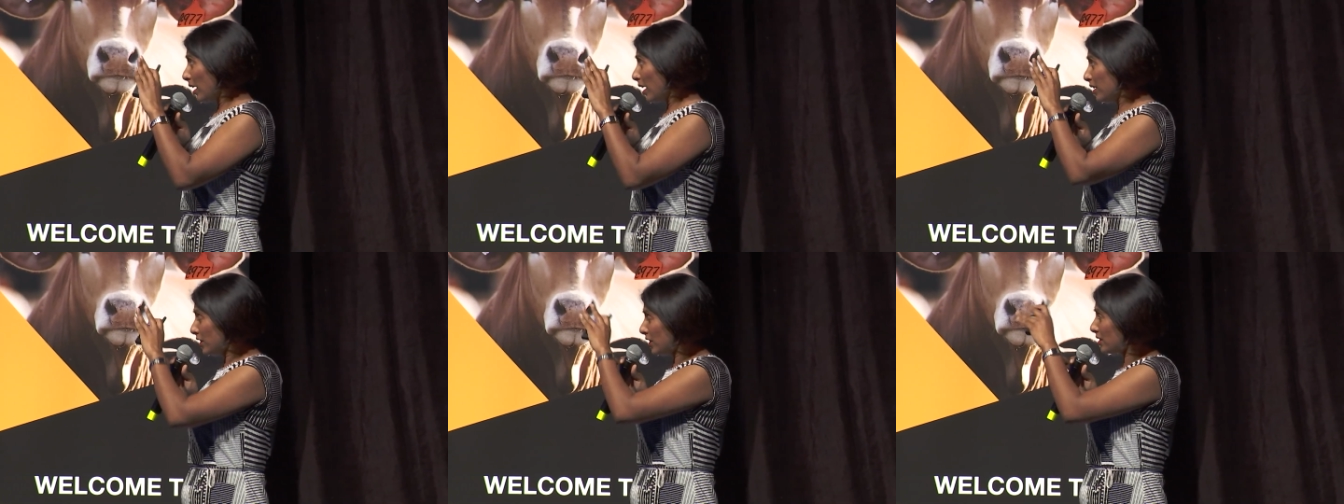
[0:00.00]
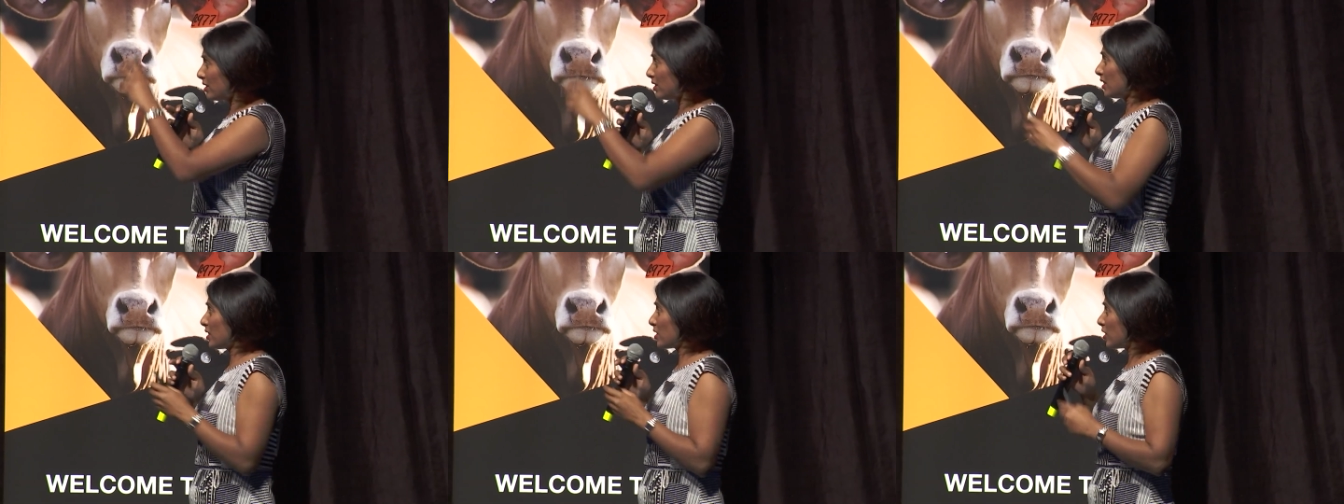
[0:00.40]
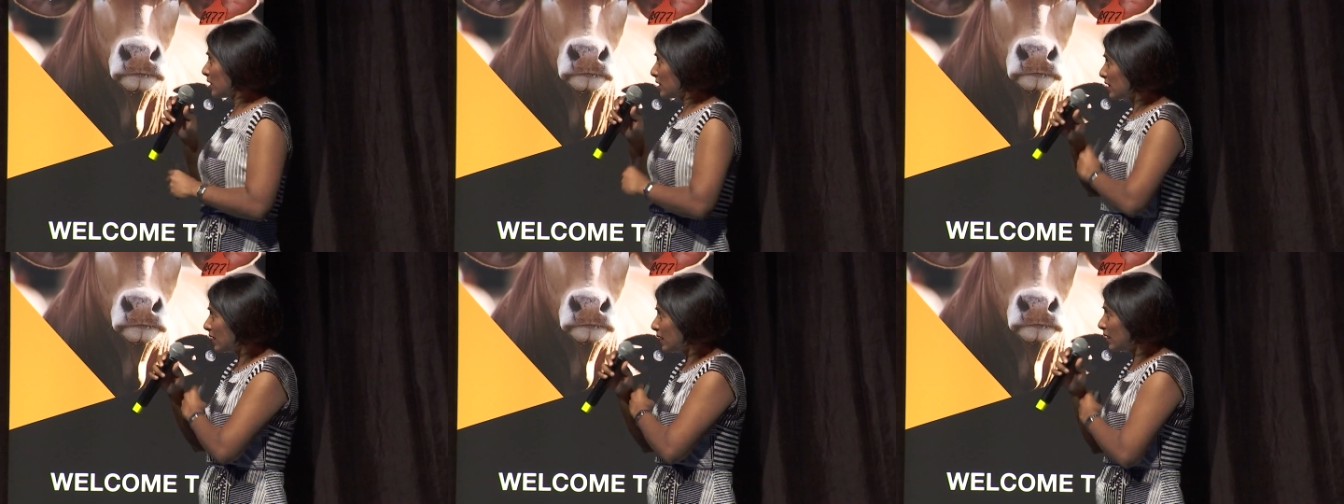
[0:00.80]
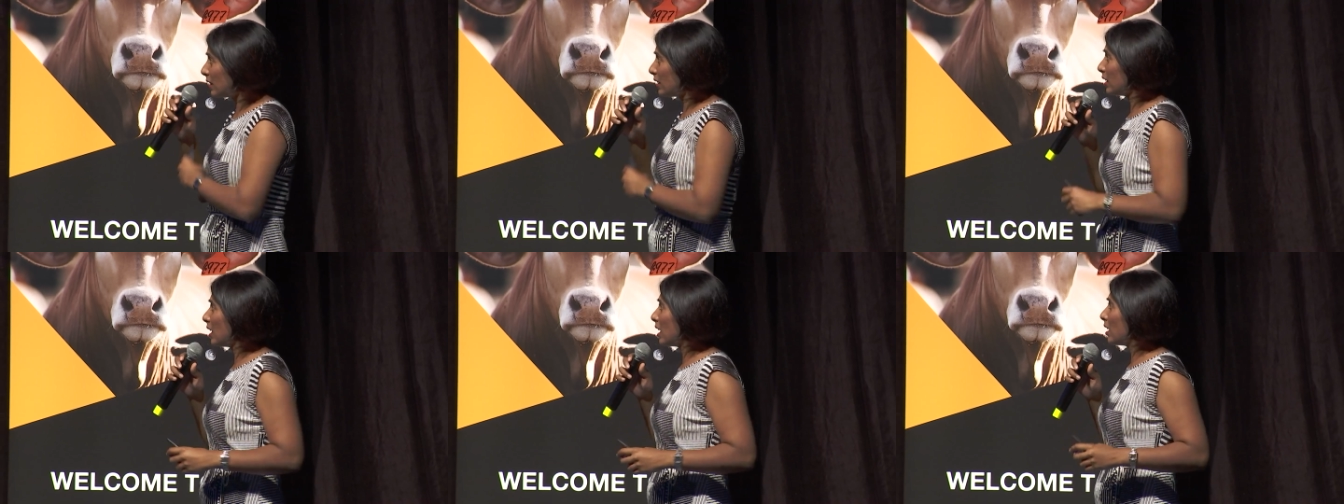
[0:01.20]
And you can see he's got skinny
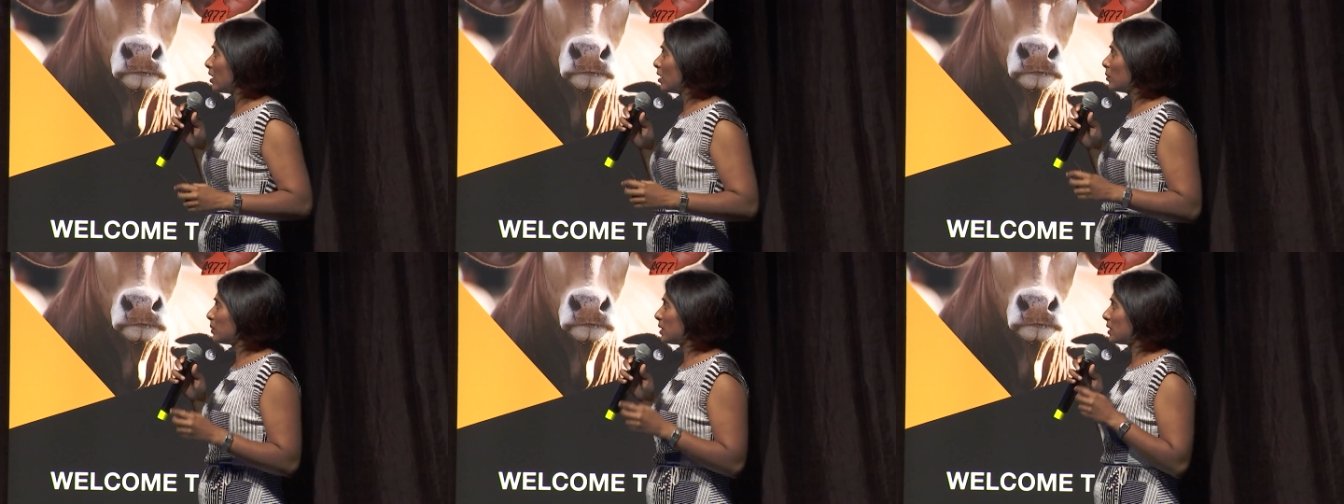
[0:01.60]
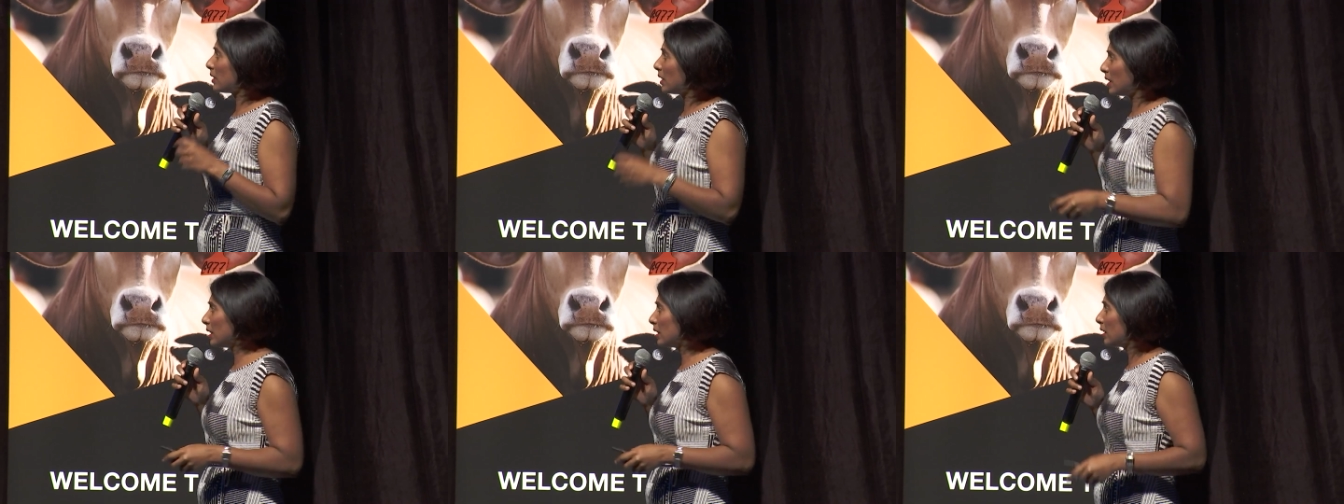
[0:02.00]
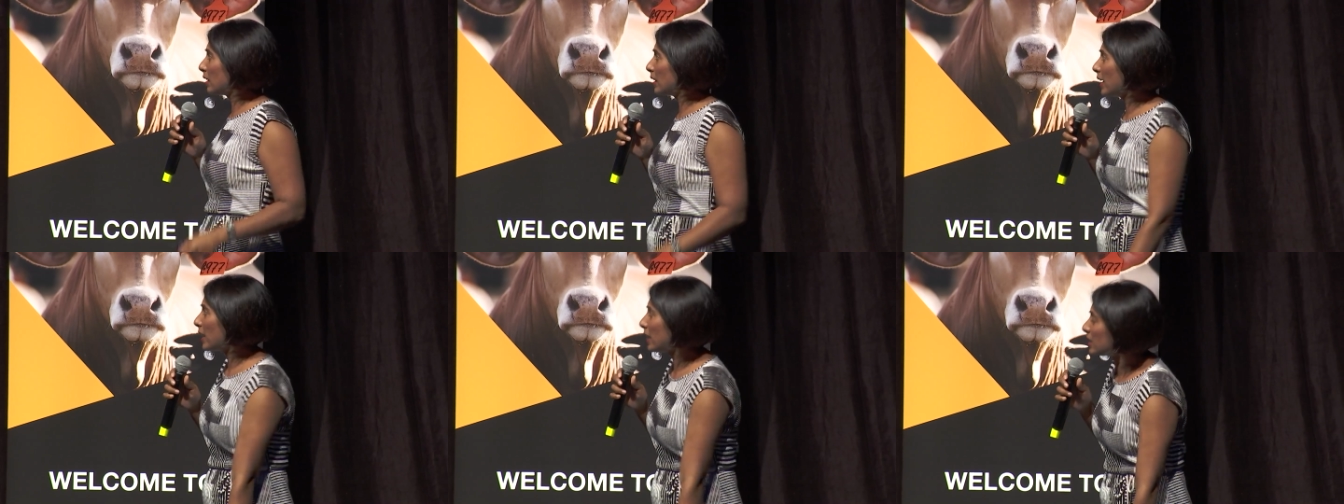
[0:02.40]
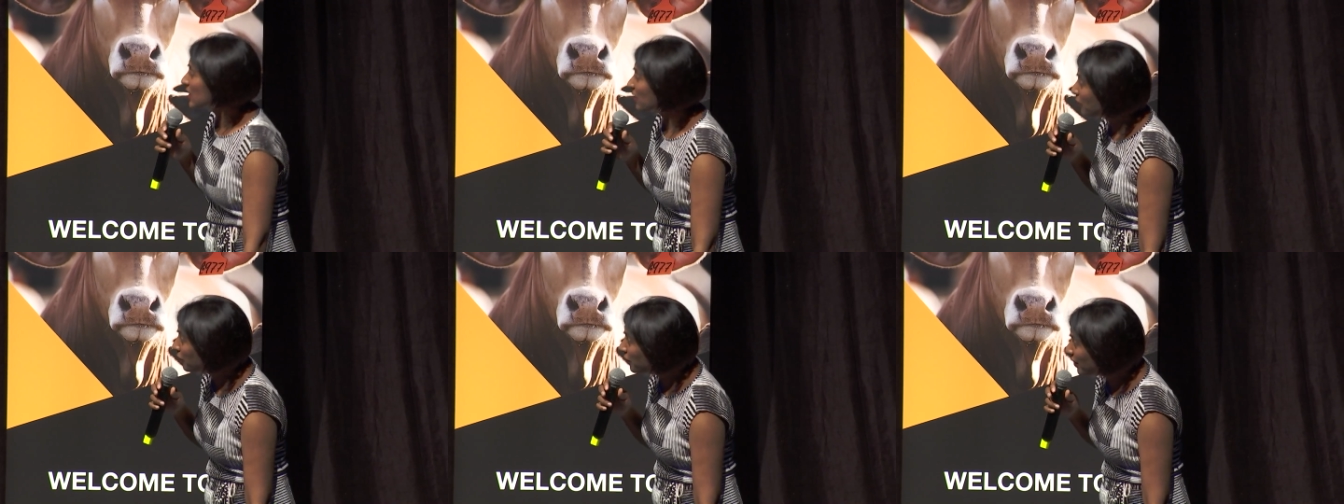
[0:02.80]
little arms, skinny little legs.
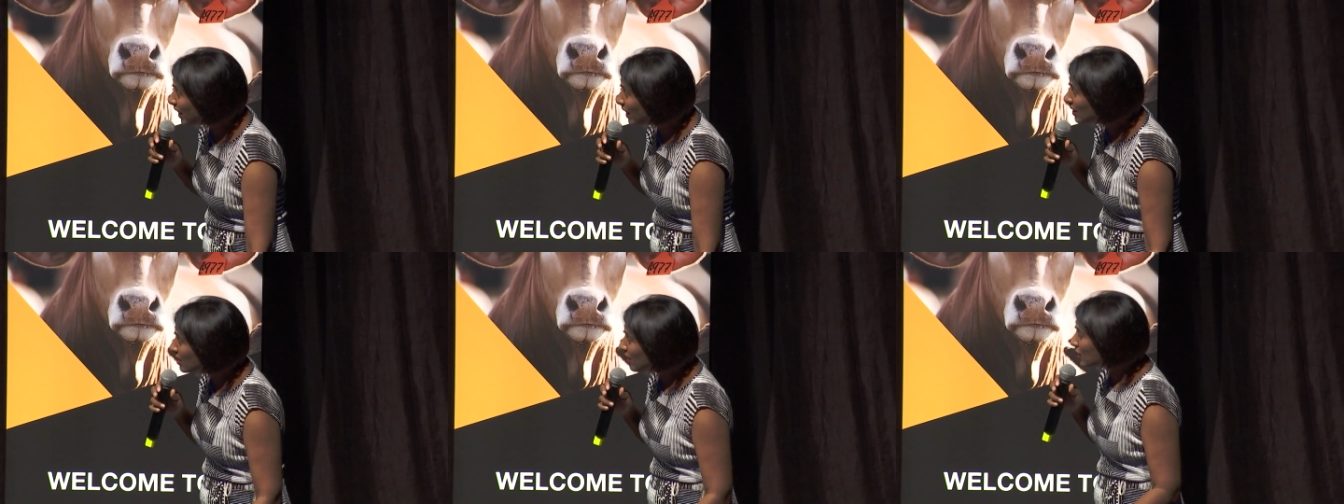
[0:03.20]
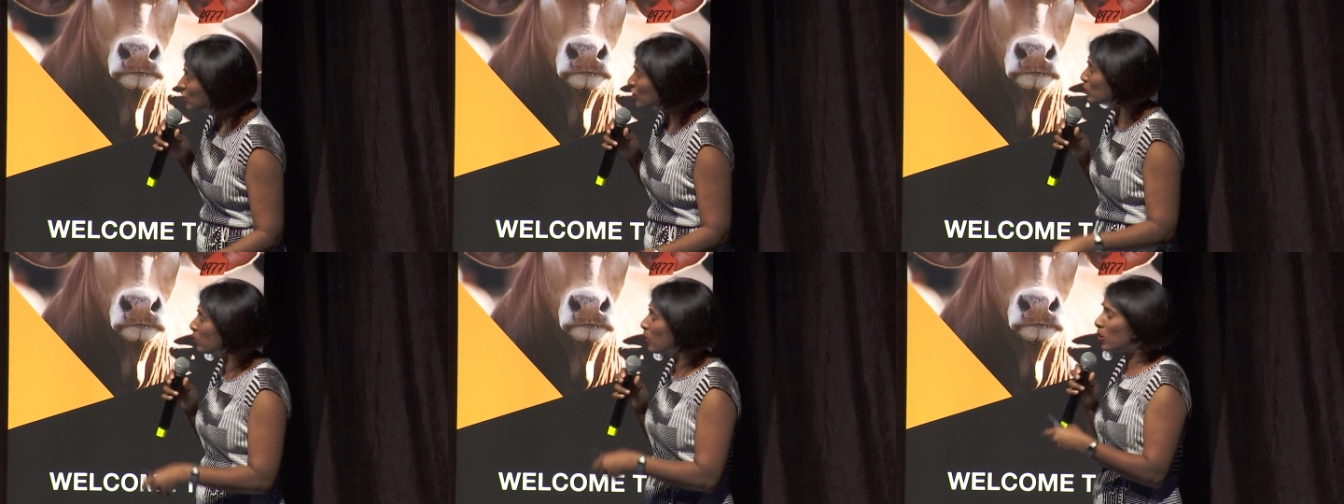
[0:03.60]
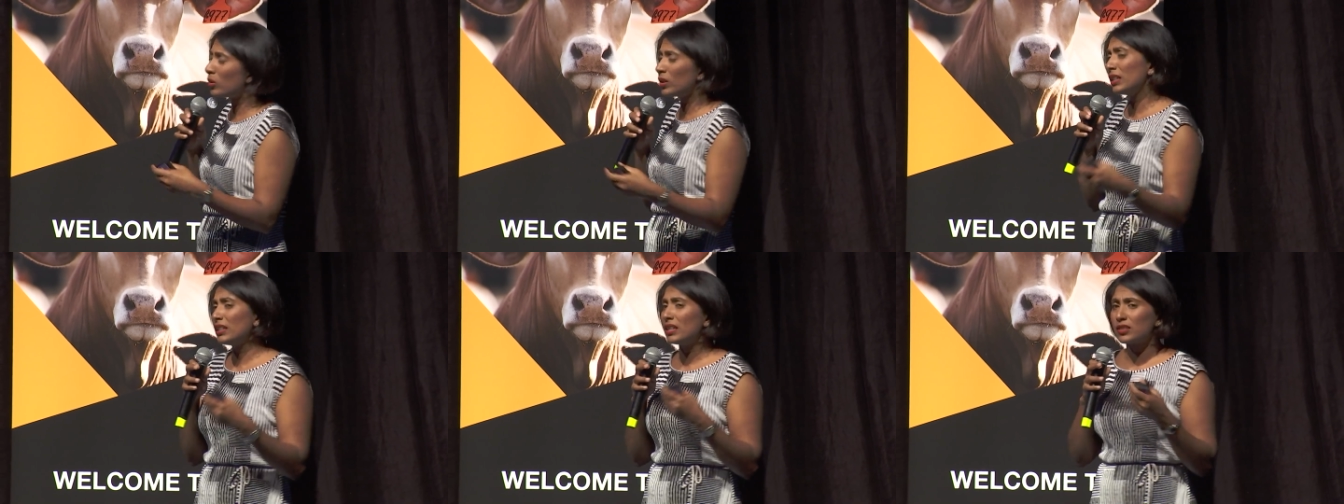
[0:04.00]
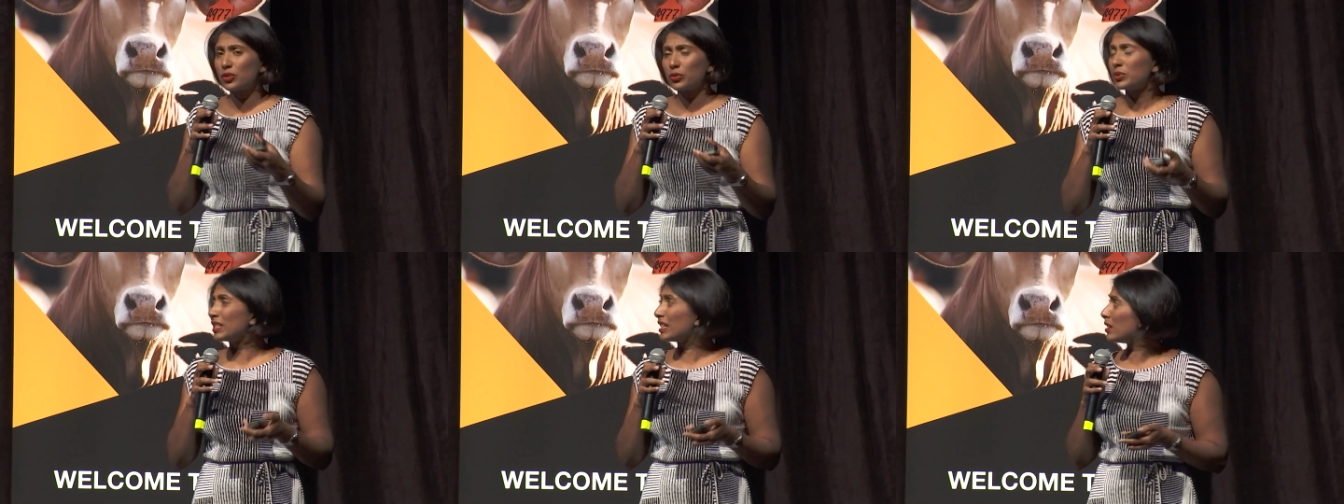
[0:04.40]
The feet are swollen, that's
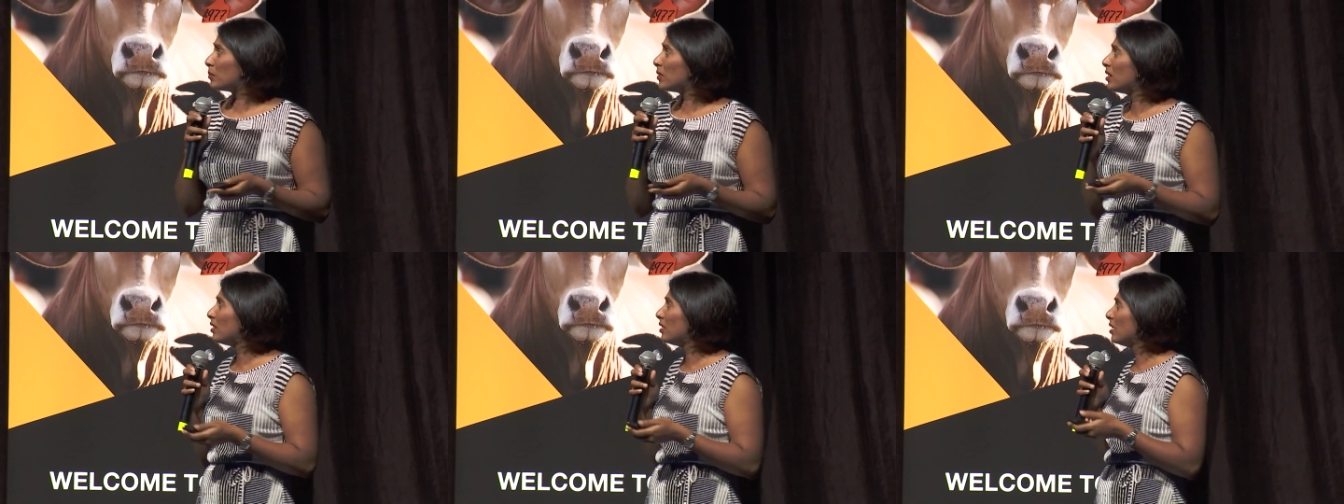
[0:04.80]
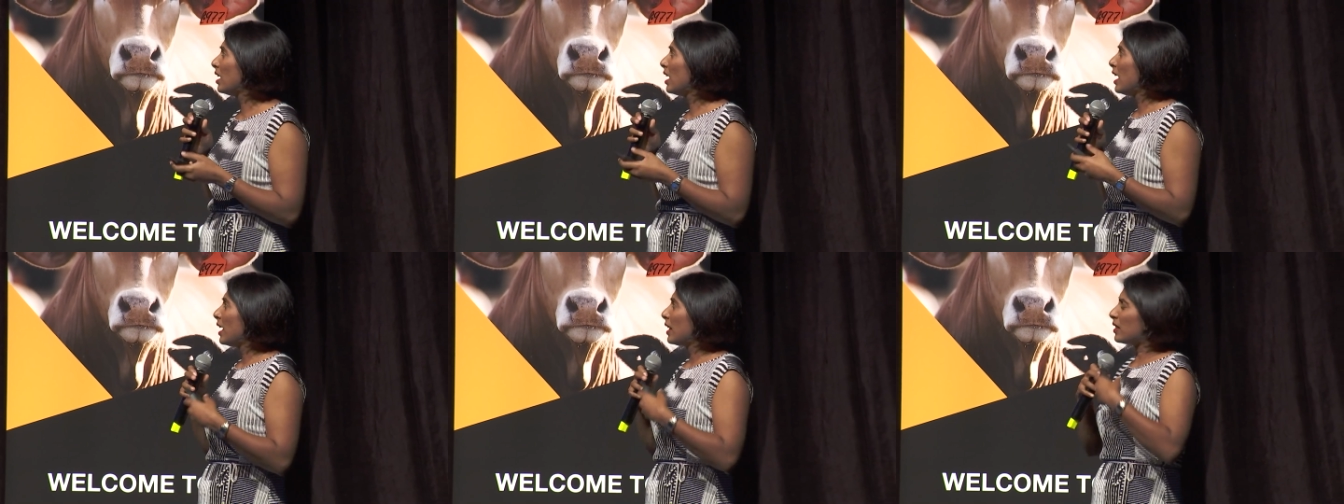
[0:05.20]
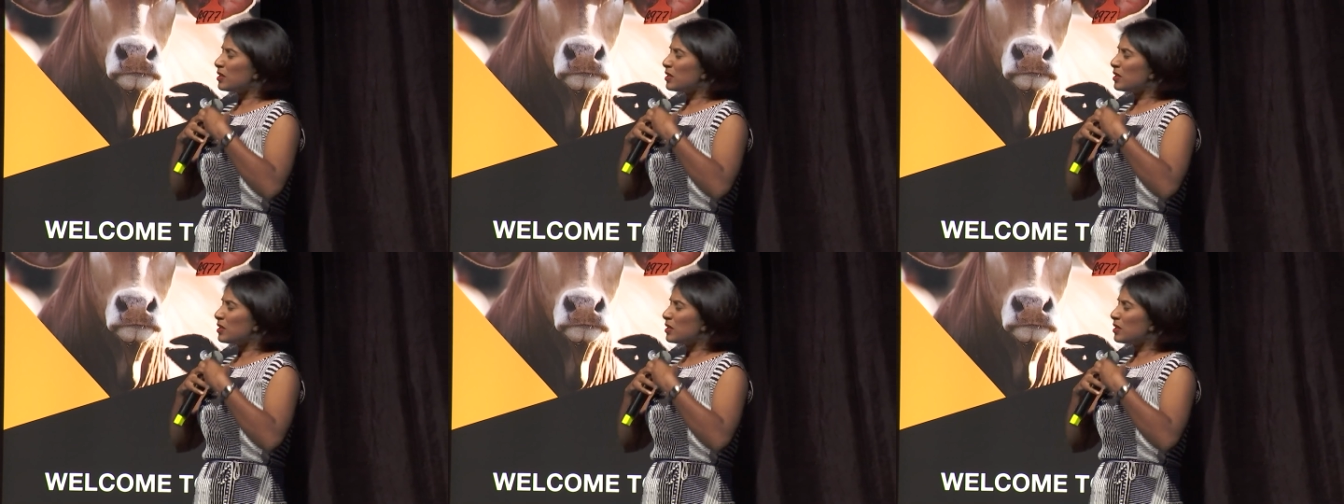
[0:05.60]
edema, and